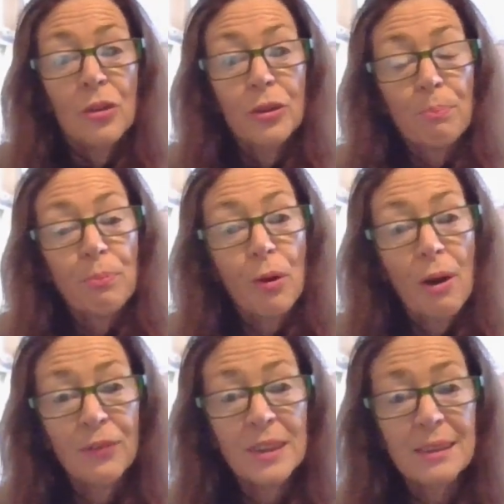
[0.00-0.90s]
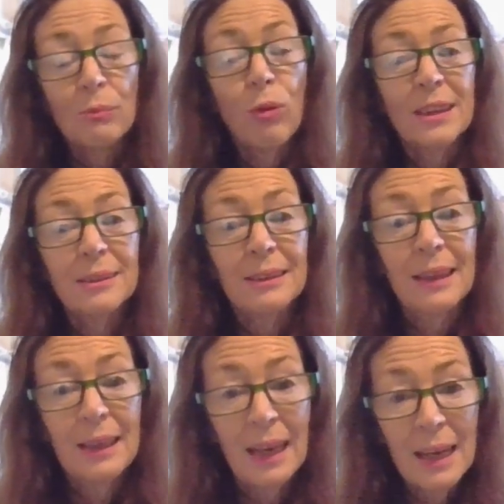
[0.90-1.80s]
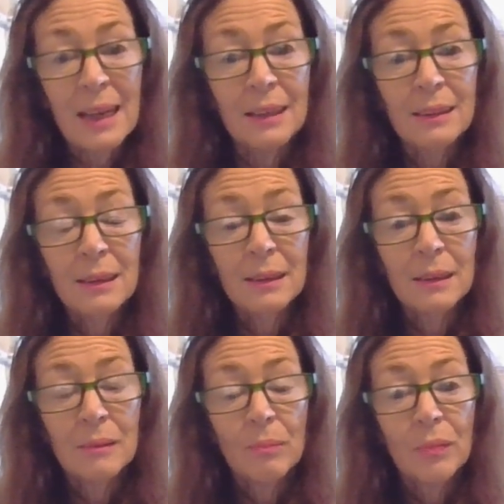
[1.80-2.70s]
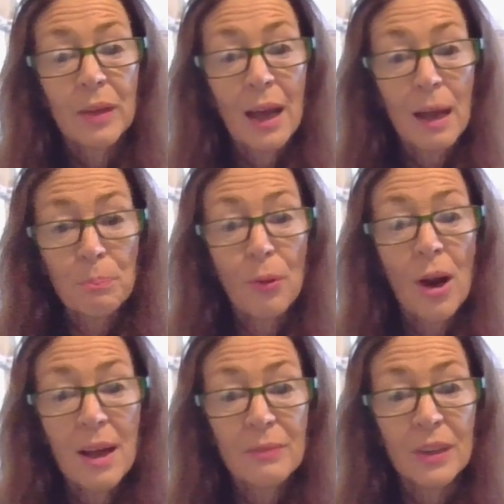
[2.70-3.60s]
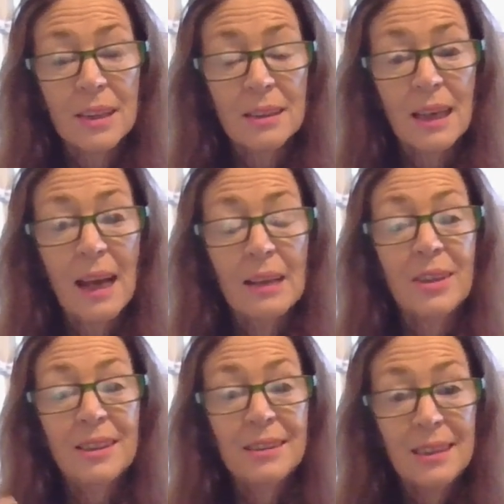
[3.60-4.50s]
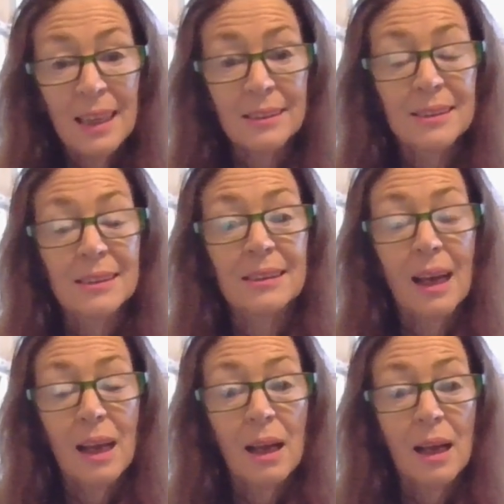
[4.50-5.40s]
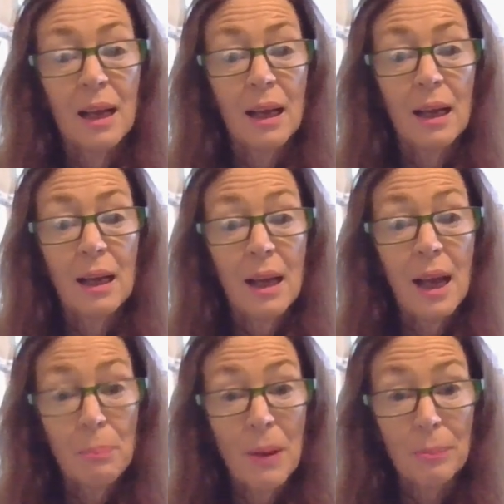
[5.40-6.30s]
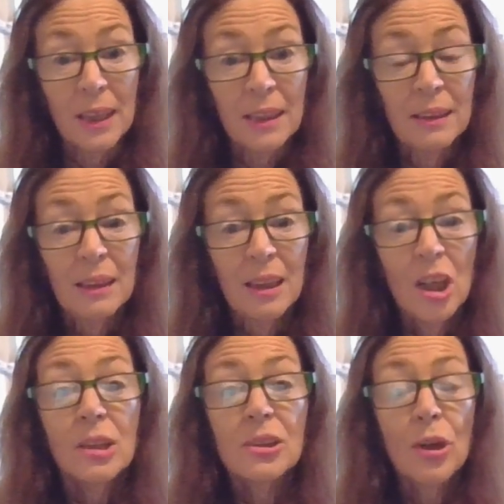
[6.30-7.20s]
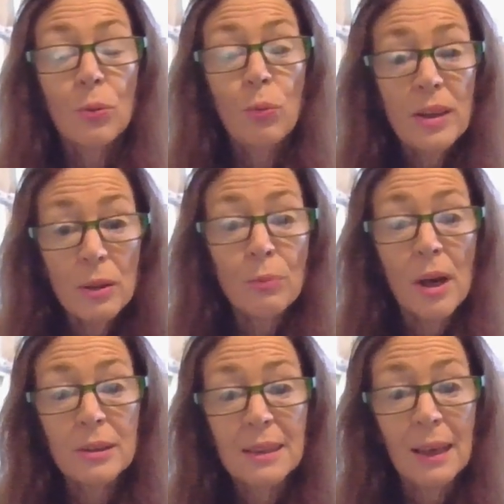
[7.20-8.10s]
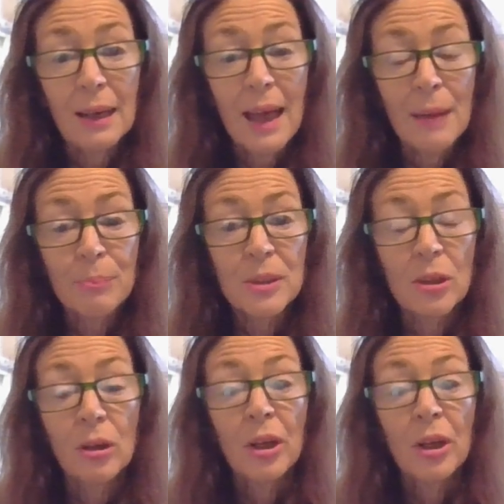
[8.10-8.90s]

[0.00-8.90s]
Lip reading: The profits, once again, are private and the debts are public. So when the roads collapse